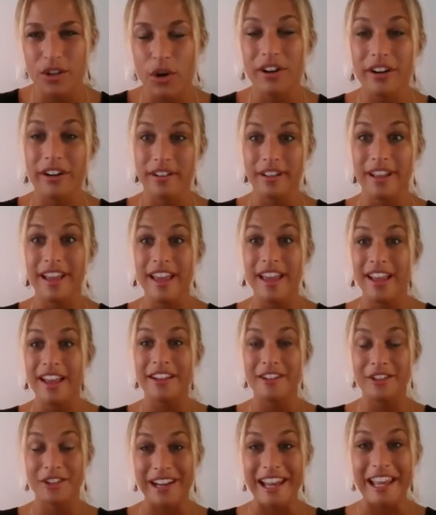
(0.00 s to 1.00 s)
or
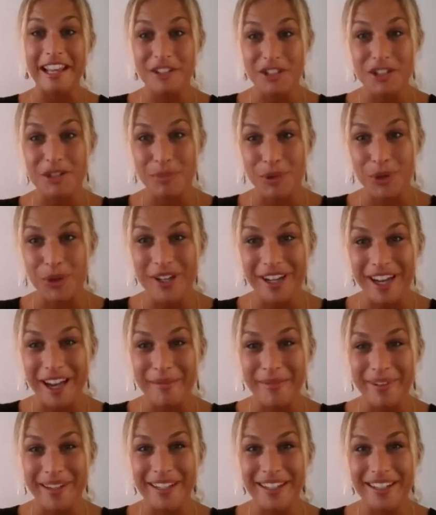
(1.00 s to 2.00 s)
your latest book, I
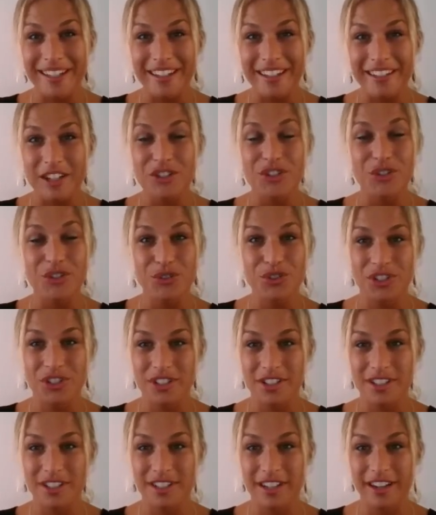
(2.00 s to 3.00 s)
mean, that you
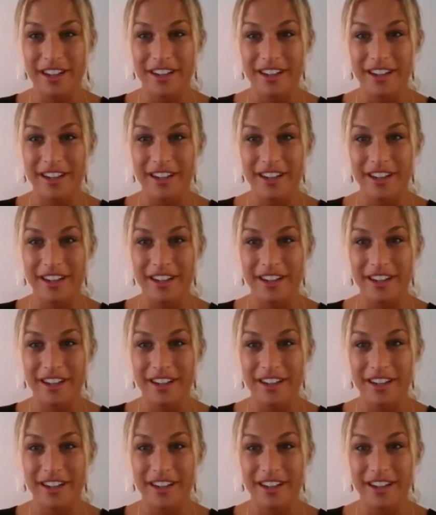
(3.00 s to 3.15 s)
just